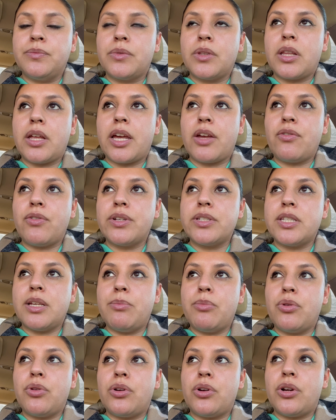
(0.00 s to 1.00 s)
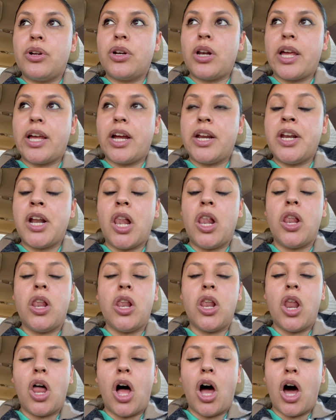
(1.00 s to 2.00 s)
Like, for example, they're like in a
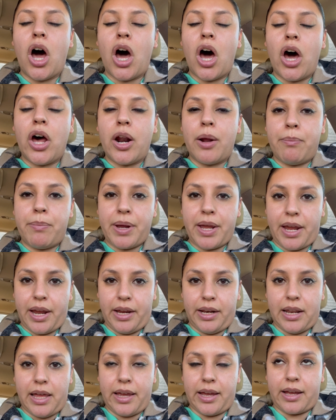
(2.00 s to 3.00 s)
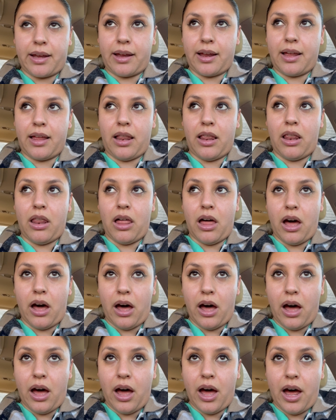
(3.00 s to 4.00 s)
lot of pain, like a
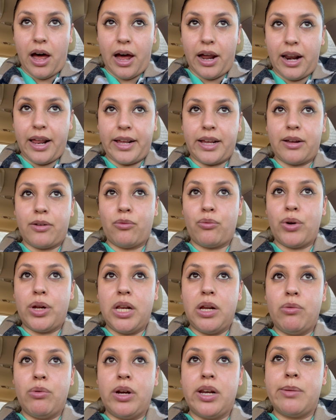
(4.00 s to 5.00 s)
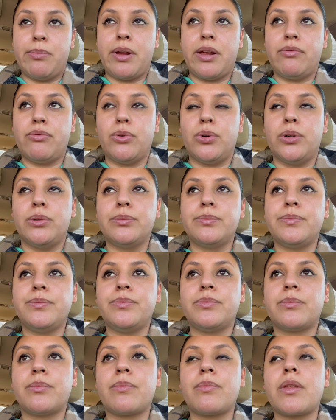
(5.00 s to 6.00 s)
lot, like really really painful,
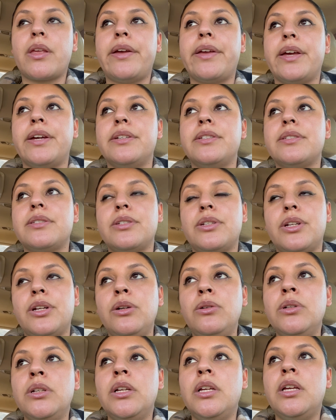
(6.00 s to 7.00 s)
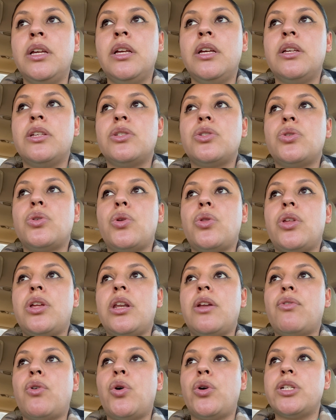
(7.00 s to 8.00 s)
I guess, you know. So then
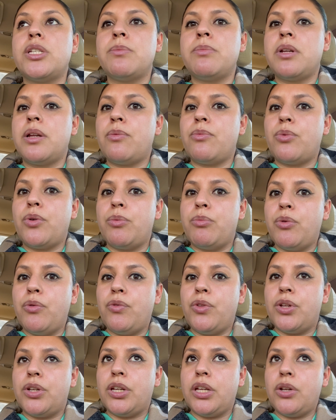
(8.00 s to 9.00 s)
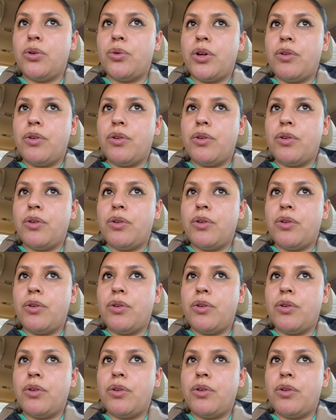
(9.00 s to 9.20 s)
of course I'm gonna remove the needle.